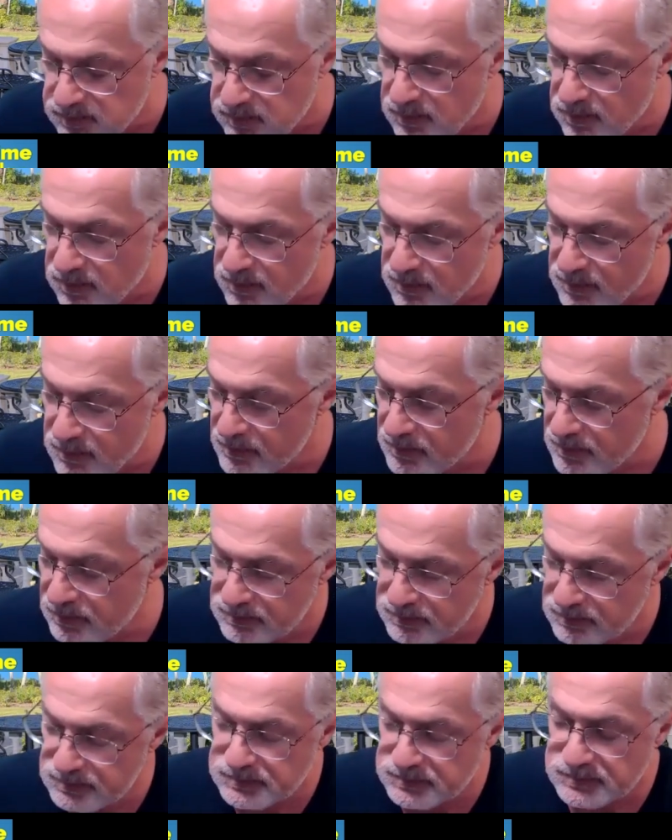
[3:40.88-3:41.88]

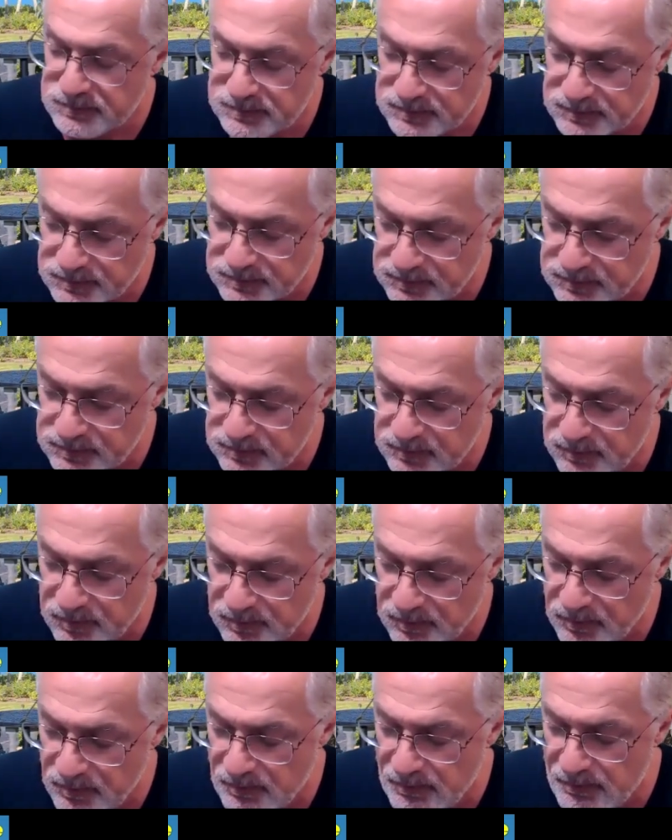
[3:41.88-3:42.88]

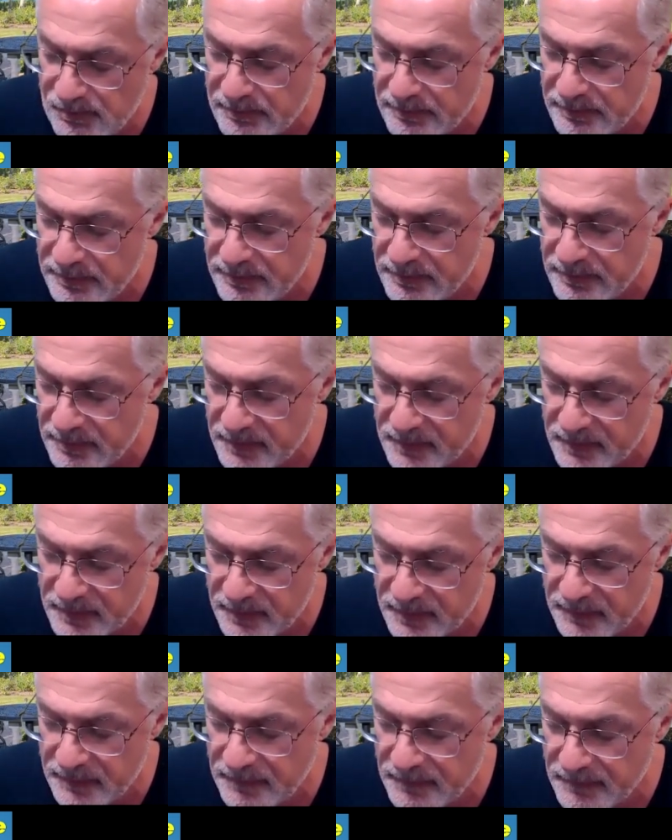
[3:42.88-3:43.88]

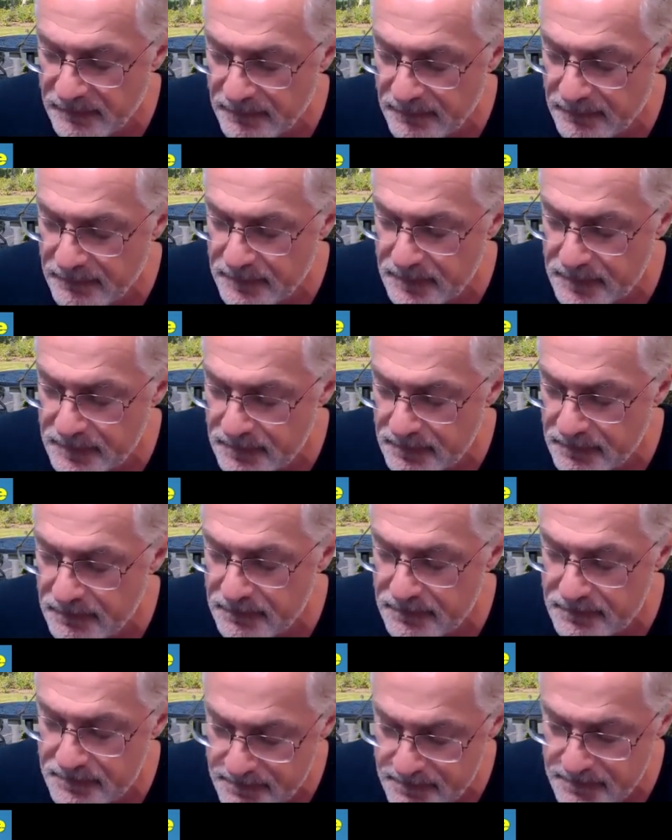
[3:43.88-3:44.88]

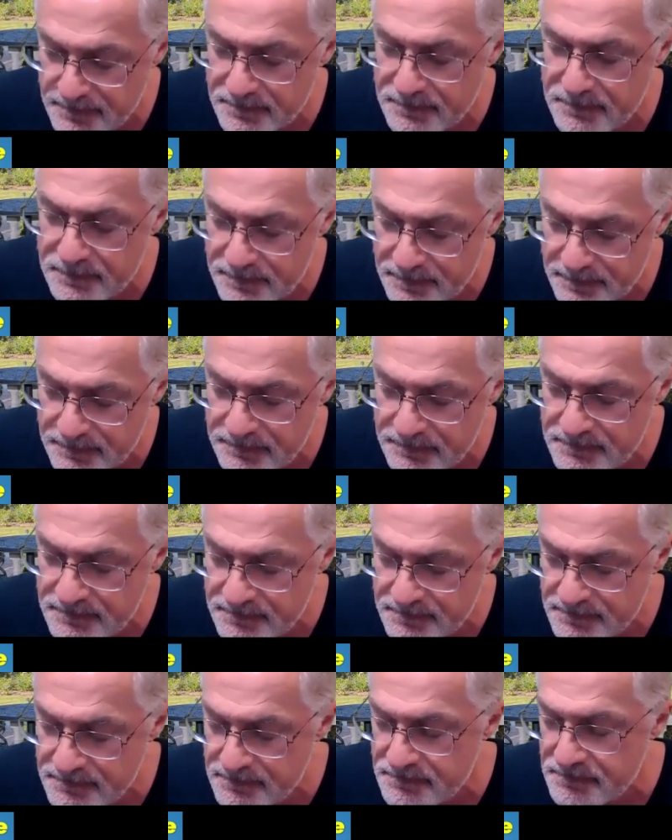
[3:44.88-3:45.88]

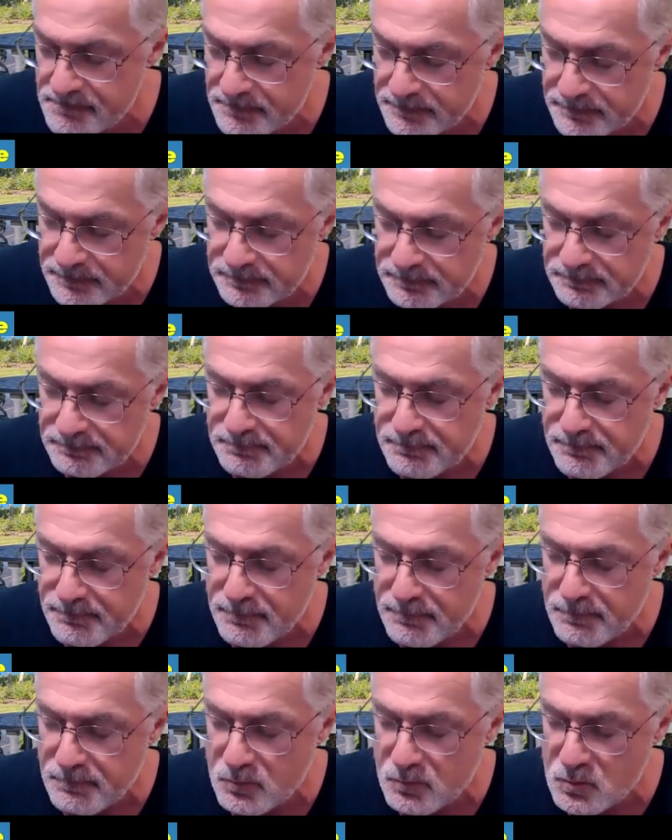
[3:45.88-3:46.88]

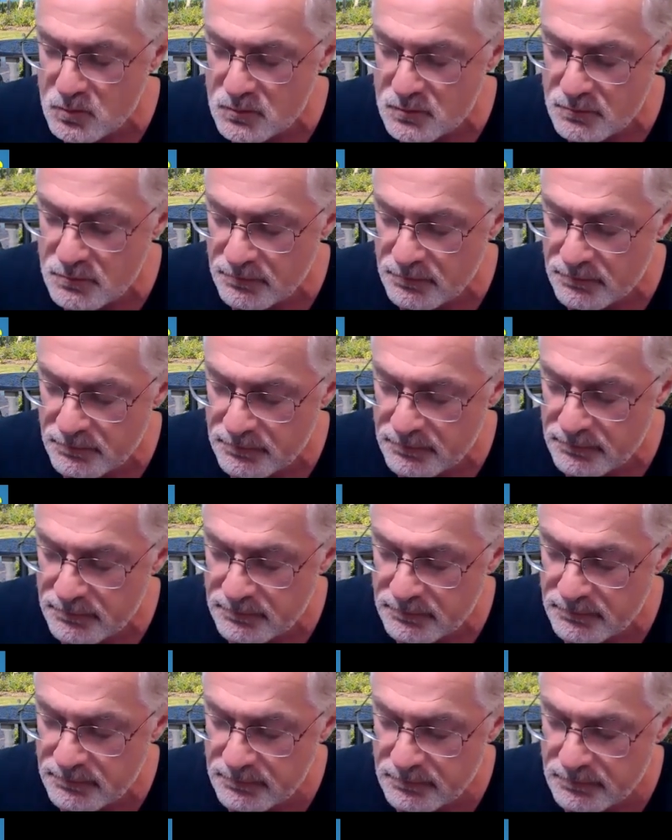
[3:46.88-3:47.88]

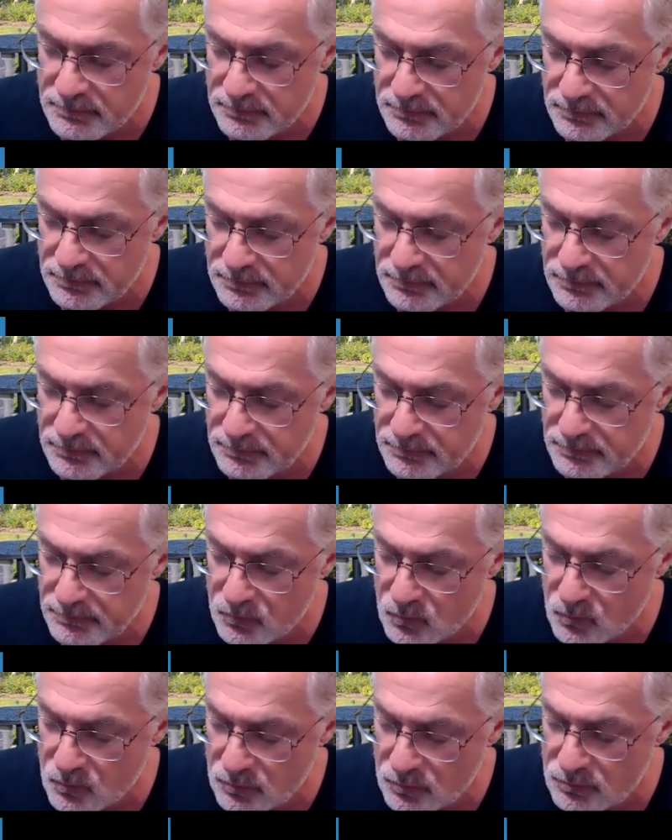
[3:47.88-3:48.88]
This person isn't speaking.